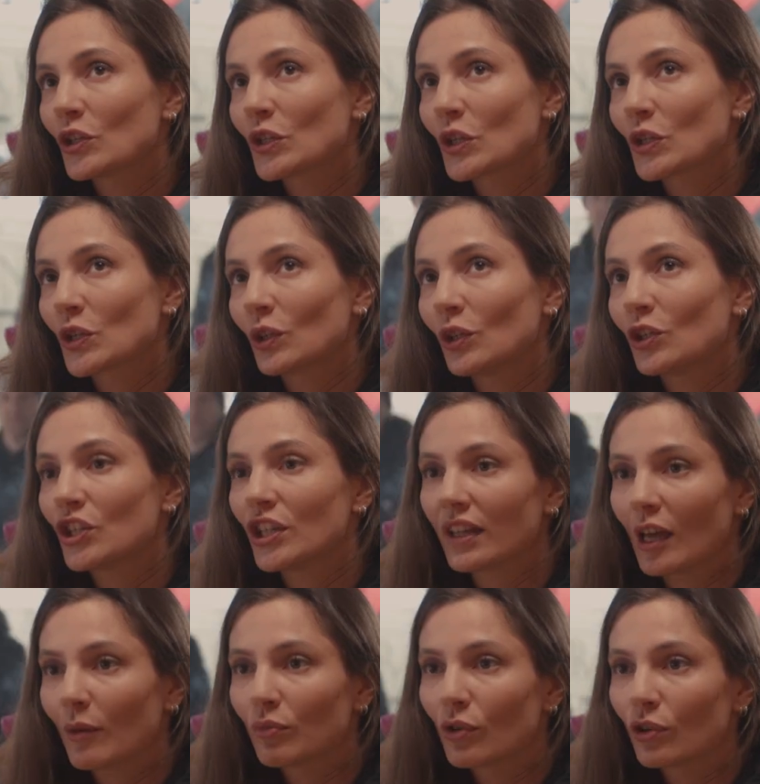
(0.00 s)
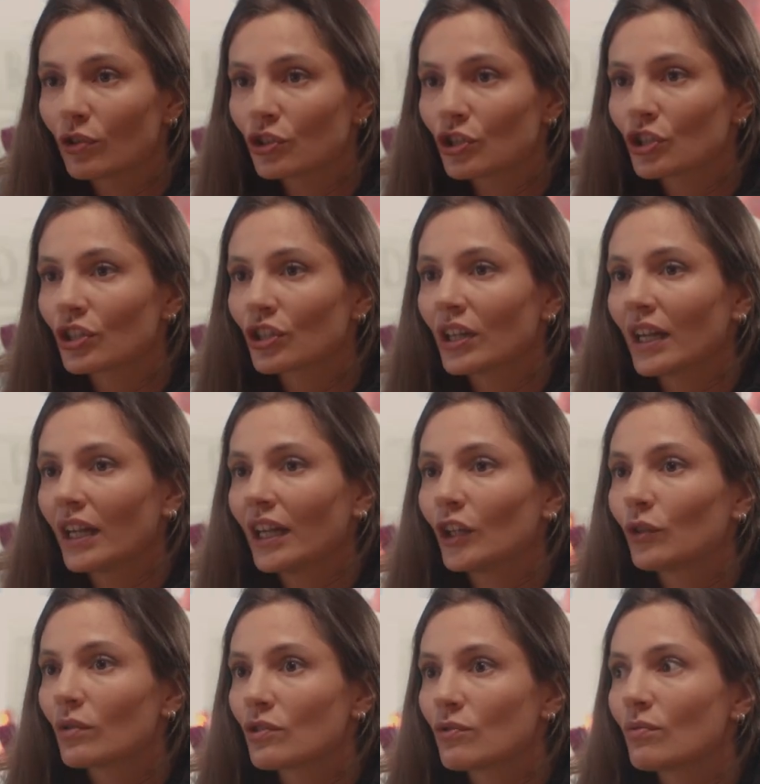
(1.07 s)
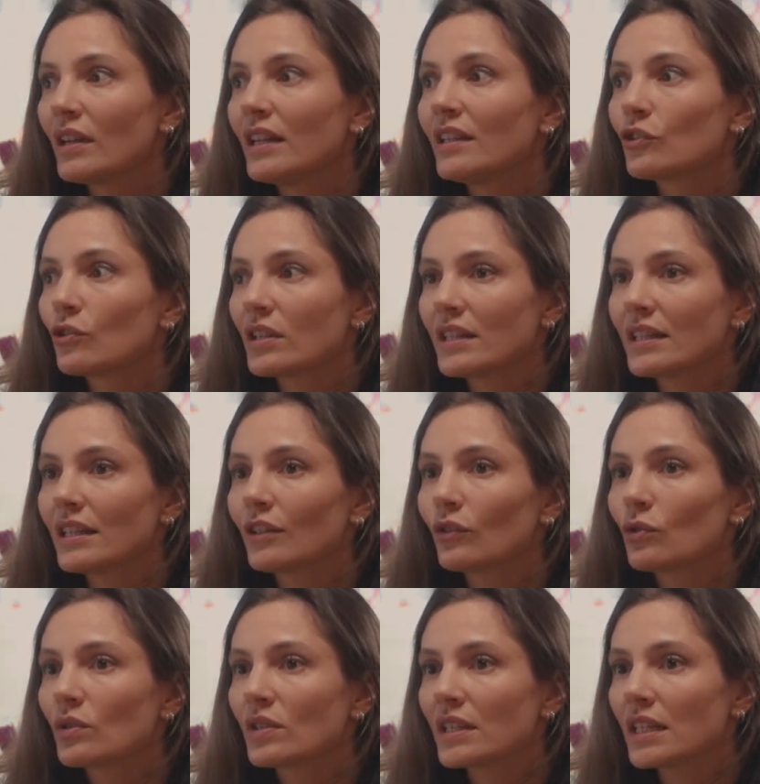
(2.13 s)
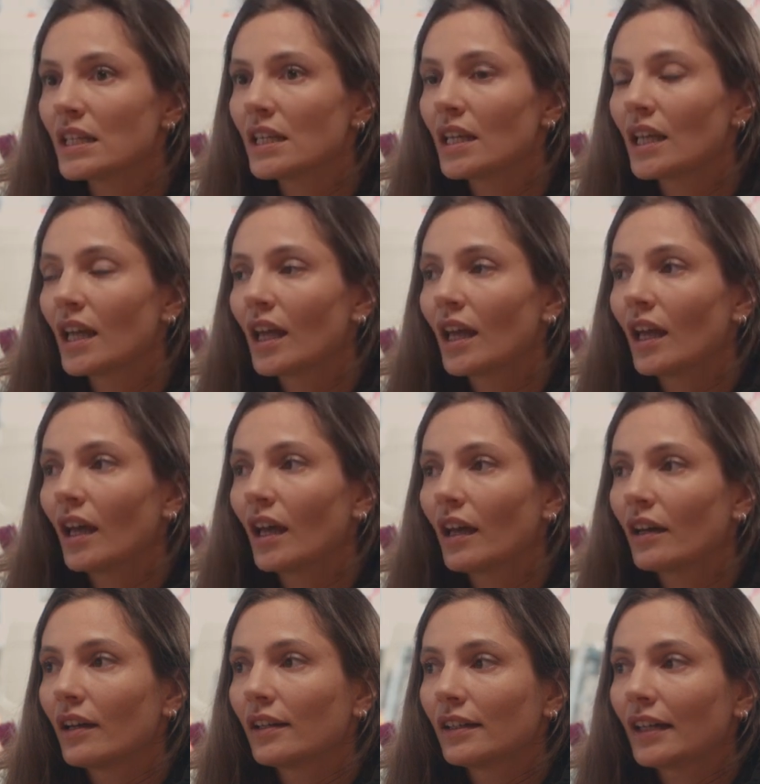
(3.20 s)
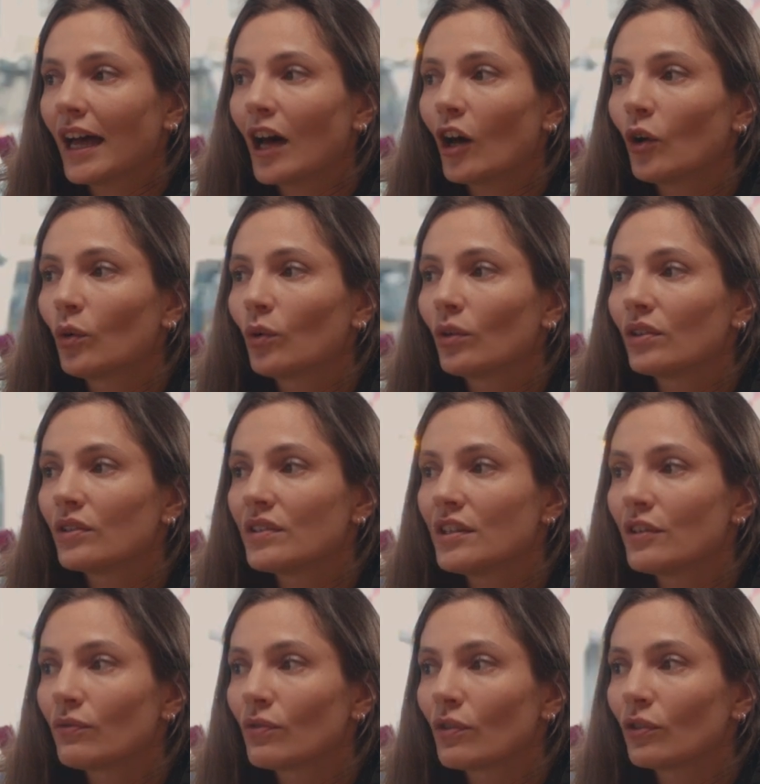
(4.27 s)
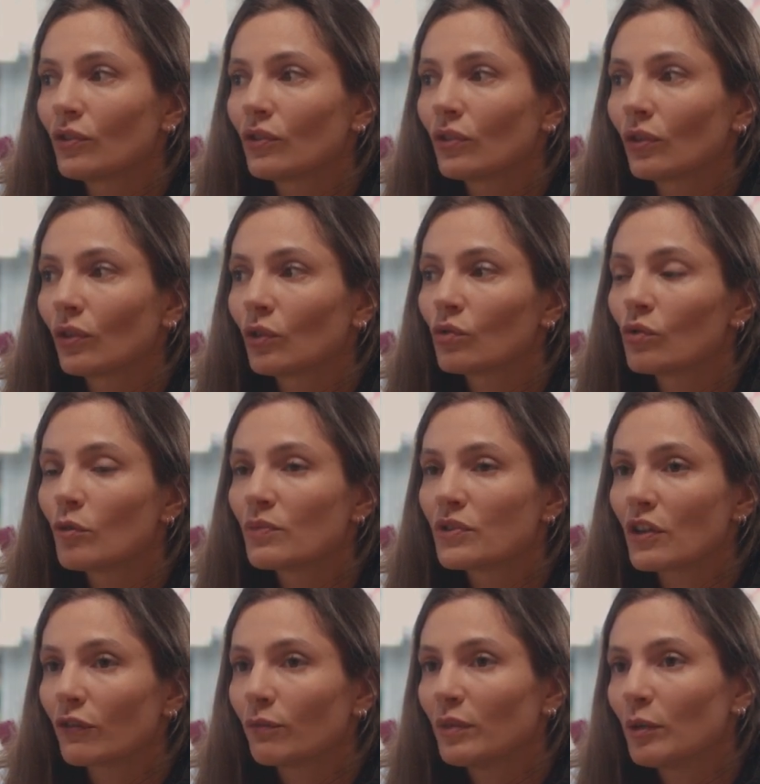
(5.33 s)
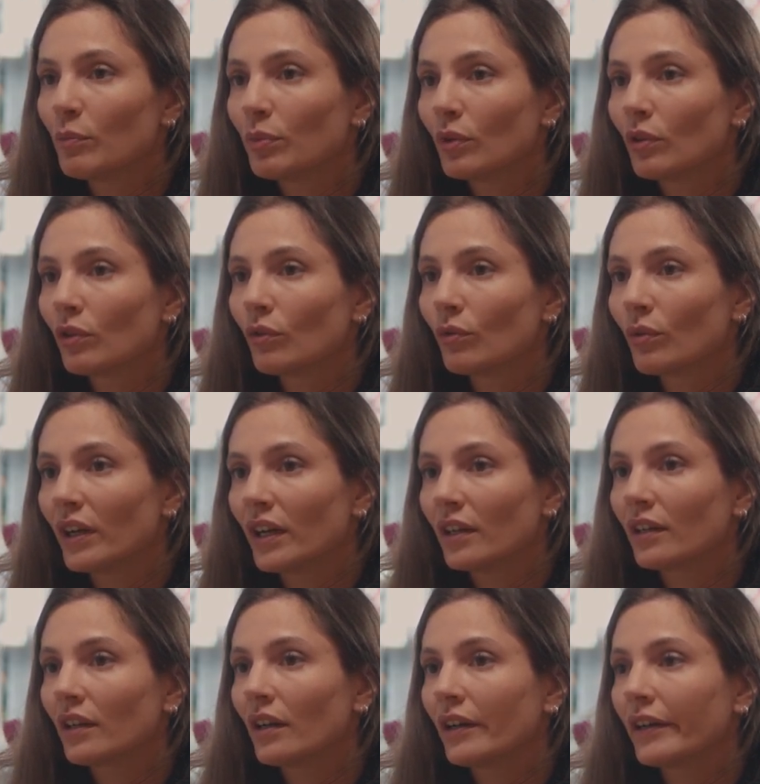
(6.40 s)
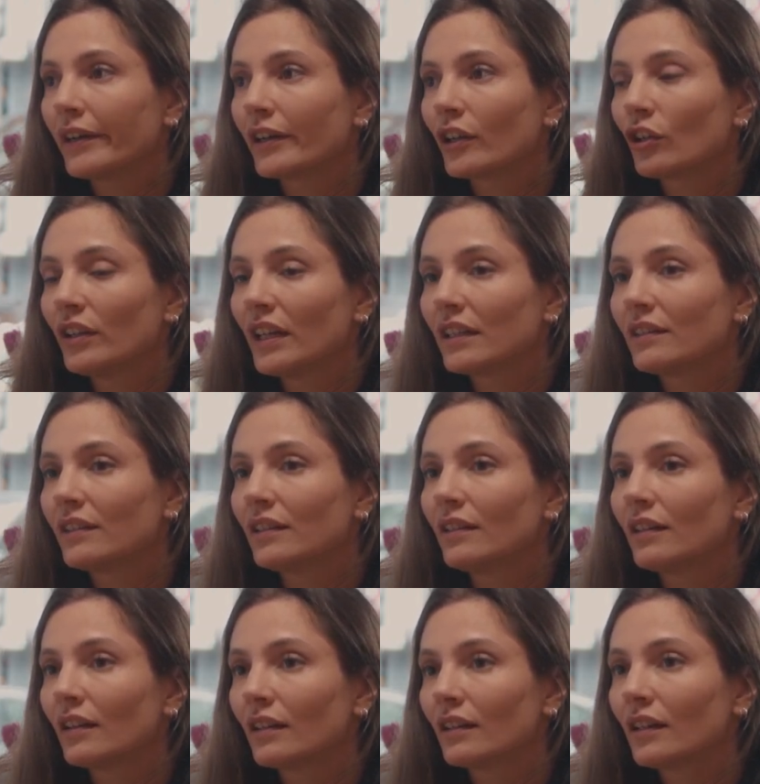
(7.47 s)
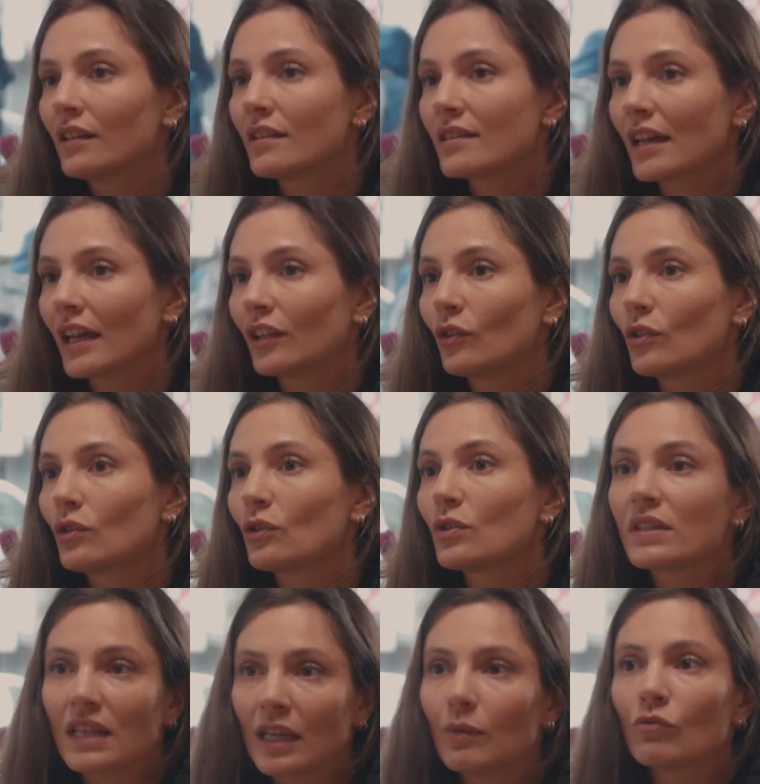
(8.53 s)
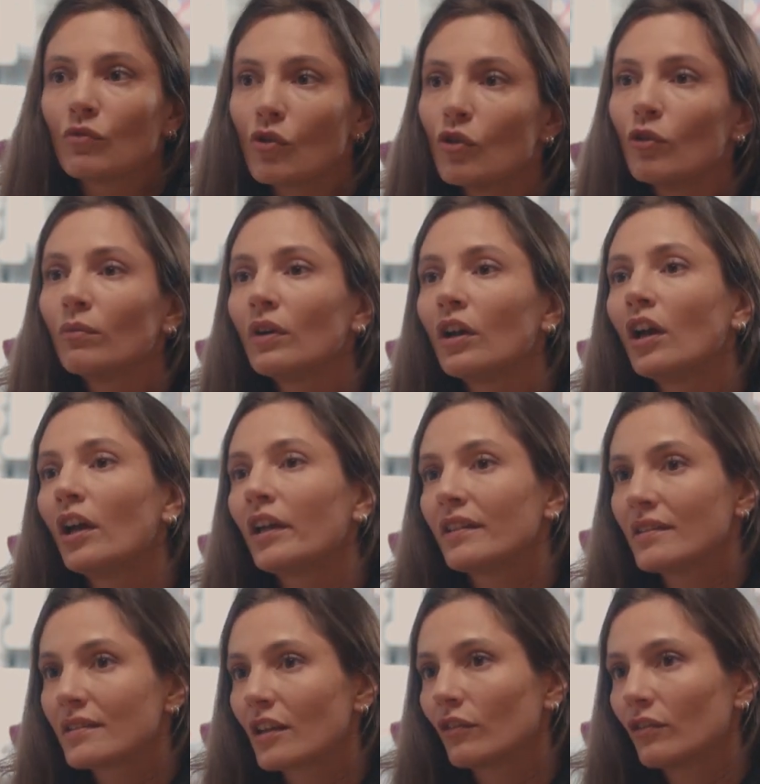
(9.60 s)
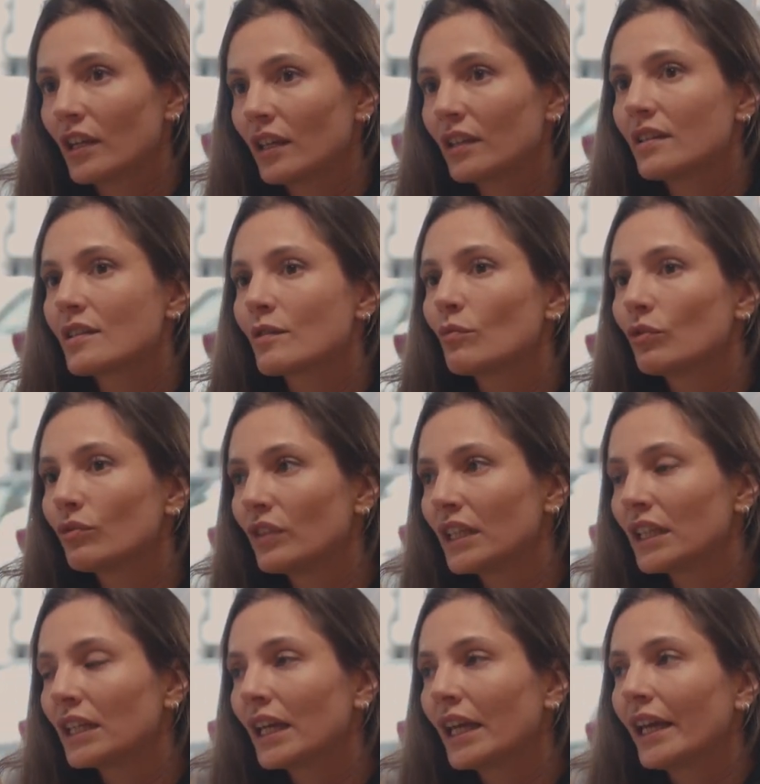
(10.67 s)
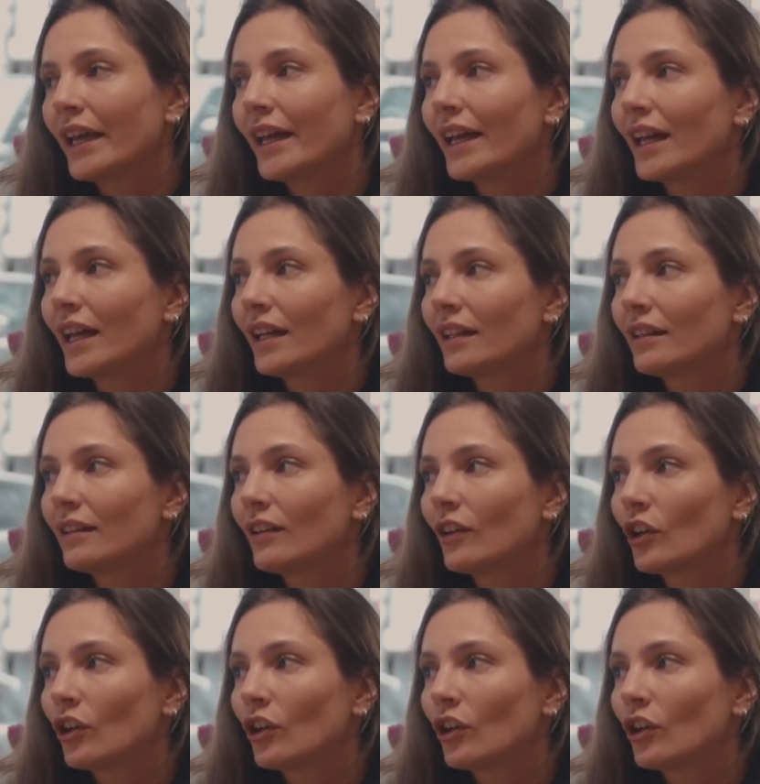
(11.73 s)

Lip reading: sociologic approach, it was really interesting to see how different groups of people were connected inside the same room discovering this movie. And